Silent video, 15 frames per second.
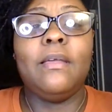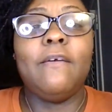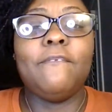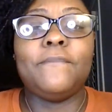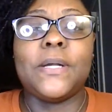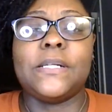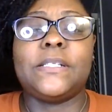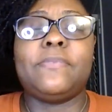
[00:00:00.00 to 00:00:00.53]

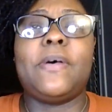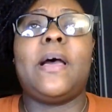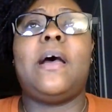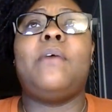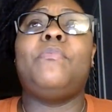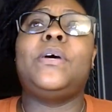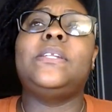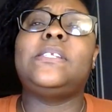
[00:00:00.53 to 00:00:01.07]
First of all,
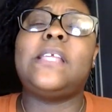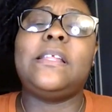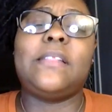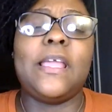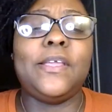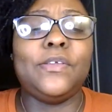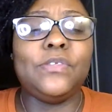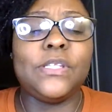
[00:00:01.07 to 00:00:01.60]
I want to say
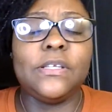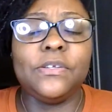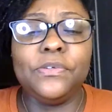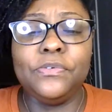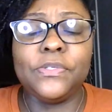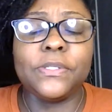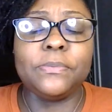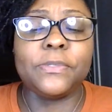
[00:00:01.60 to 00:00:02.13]
thank you to the
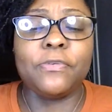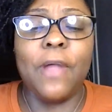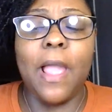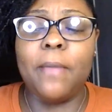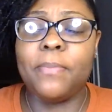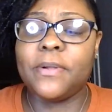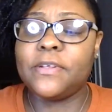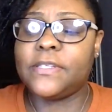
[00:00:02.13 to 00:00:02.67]
new
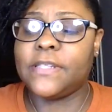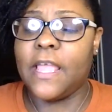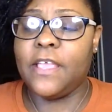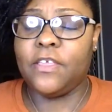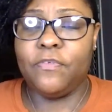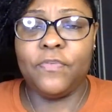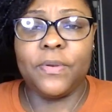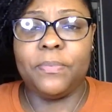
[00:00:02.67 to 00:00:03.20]
subscribers.
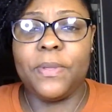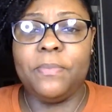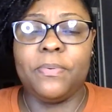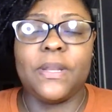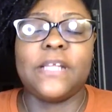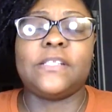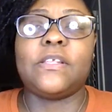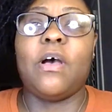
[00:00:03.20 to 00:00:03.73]
Thank you for the people
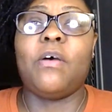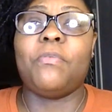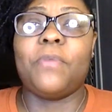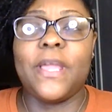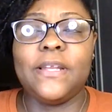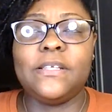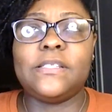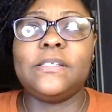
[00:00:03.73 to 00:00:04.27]
that's
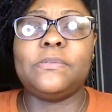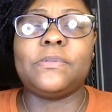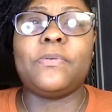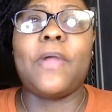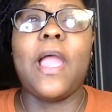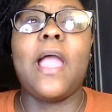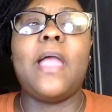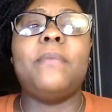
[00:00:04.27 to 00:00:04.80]
already
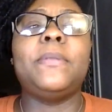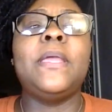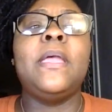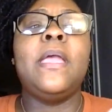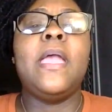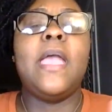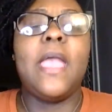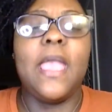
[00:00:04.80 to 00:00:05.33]
subscribed.
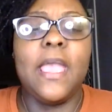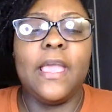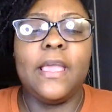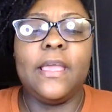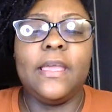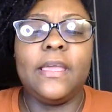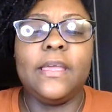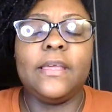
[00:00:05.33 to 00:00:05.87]

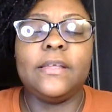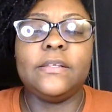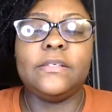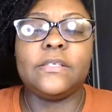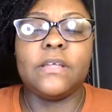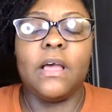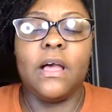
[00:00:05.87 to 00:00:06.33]
And